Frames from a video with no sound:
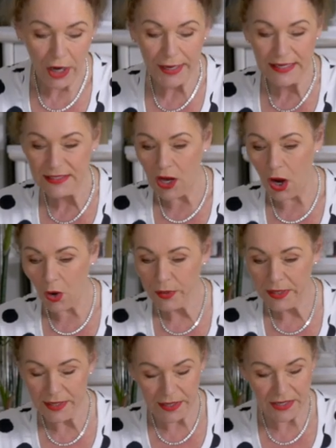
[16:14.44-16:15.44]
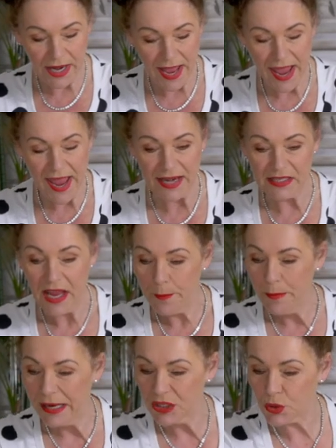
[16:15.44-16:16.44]
Okay, so holding it in your hand,
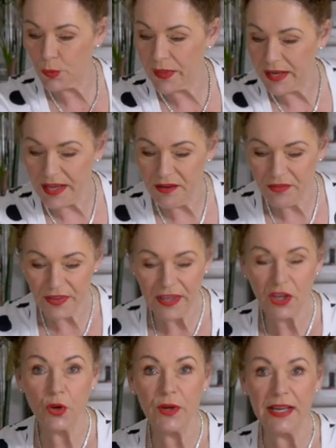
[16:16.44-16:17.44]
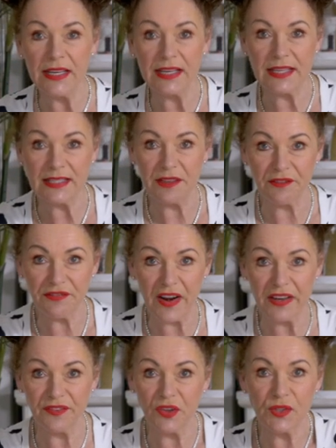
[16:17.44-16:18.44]
make sure that everything you need is in
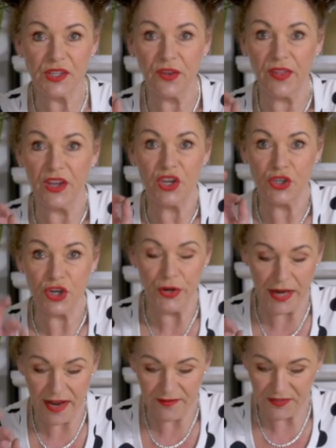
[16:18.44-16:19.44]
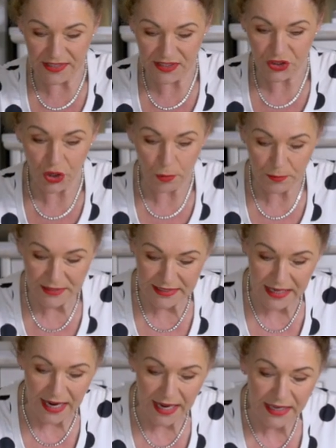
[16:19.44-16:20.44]
front of you so that you don't have to stop,
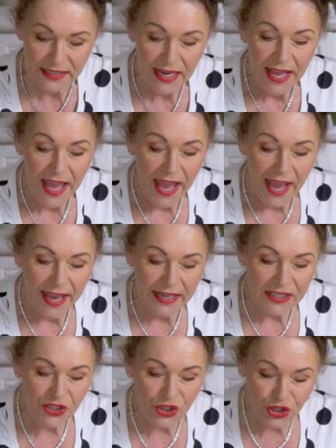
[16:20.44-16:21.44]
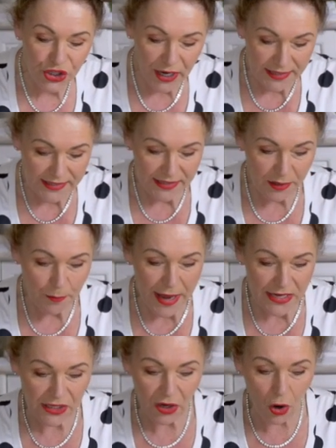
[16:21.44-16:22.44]
start, and it's just a matter